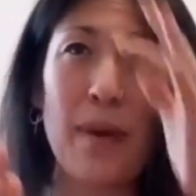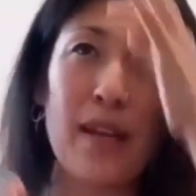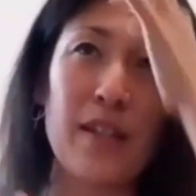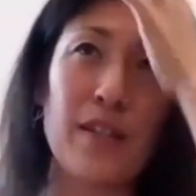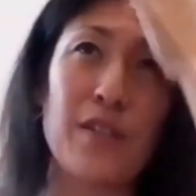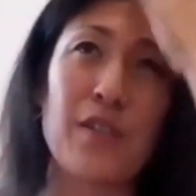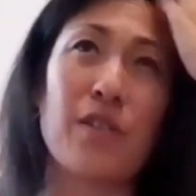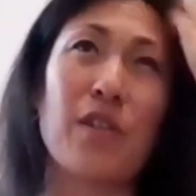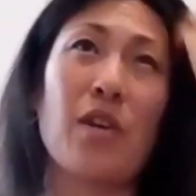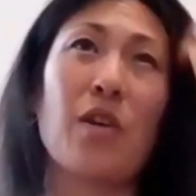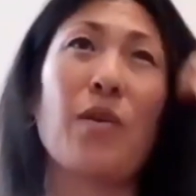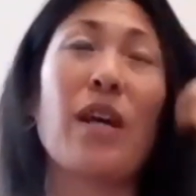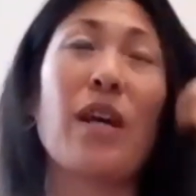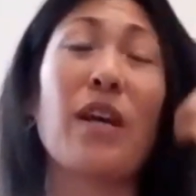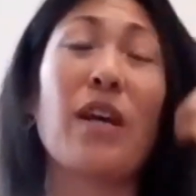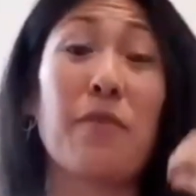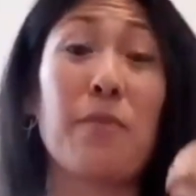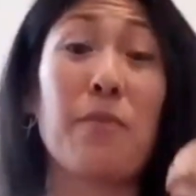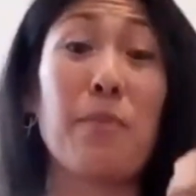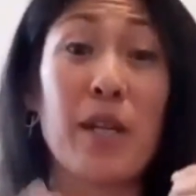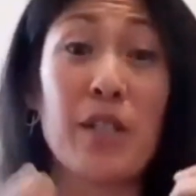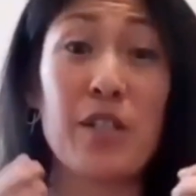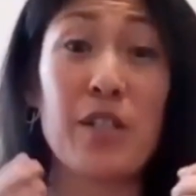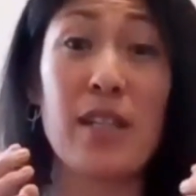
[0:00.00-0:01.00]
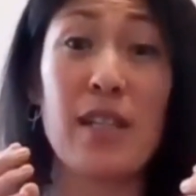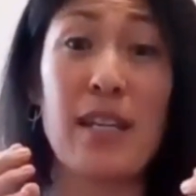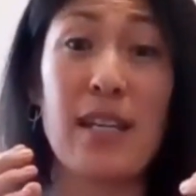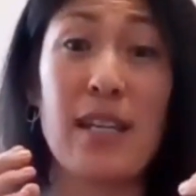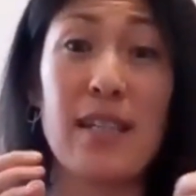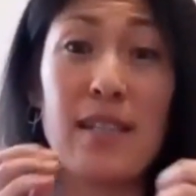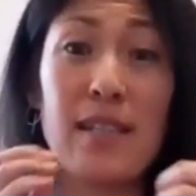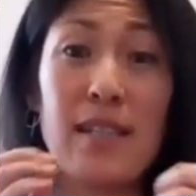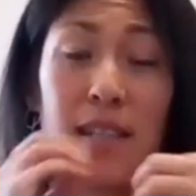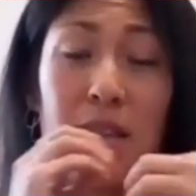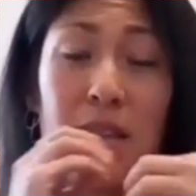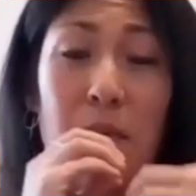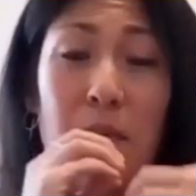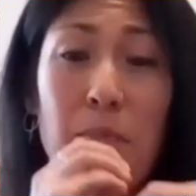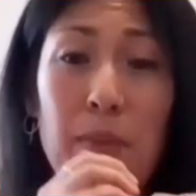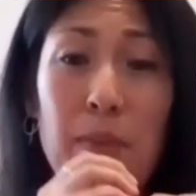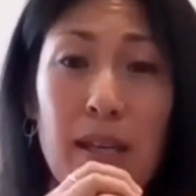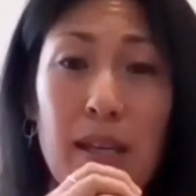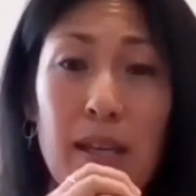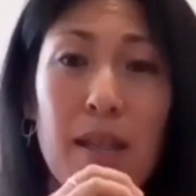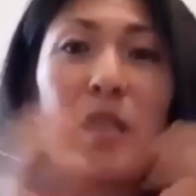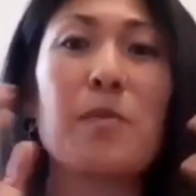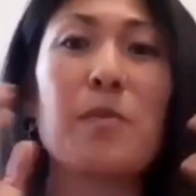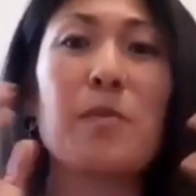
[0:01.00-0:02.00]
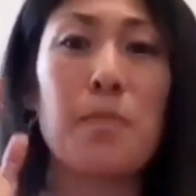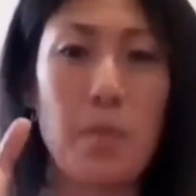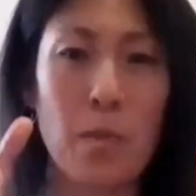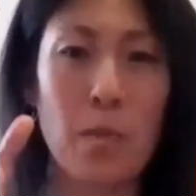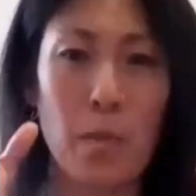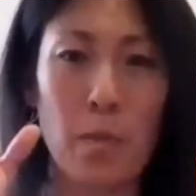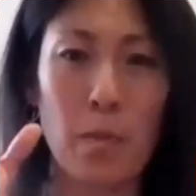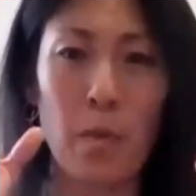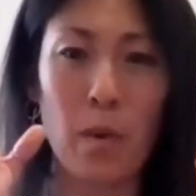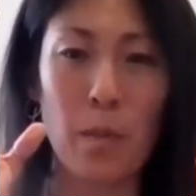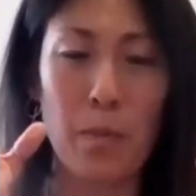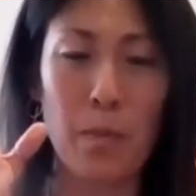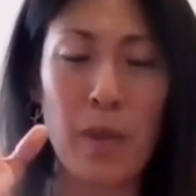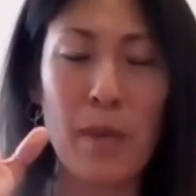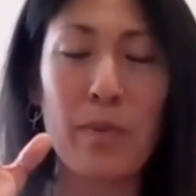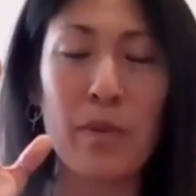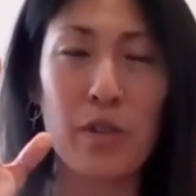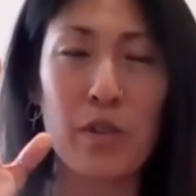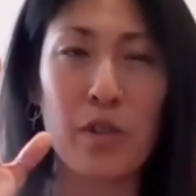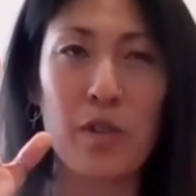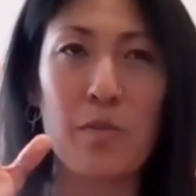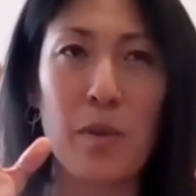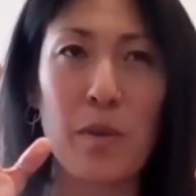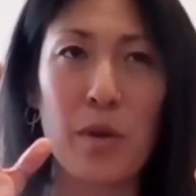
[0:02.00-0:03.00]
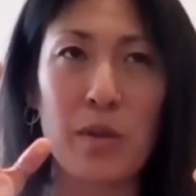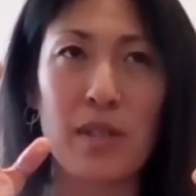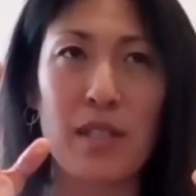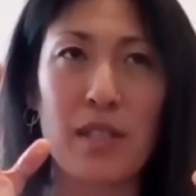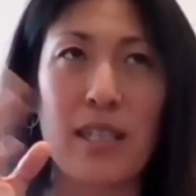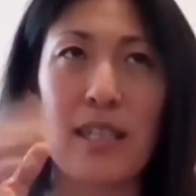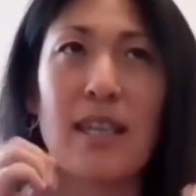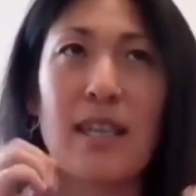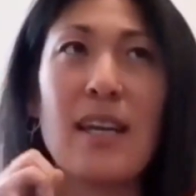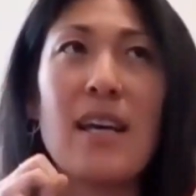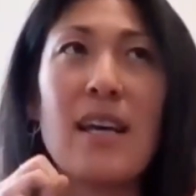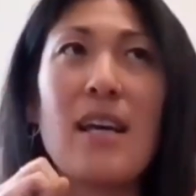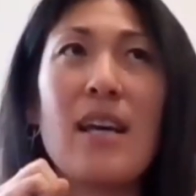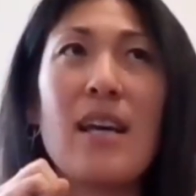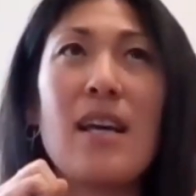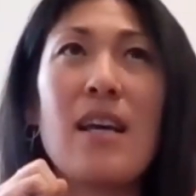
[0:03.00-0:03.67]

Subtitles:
And so if budget is going to be, because what people do mostly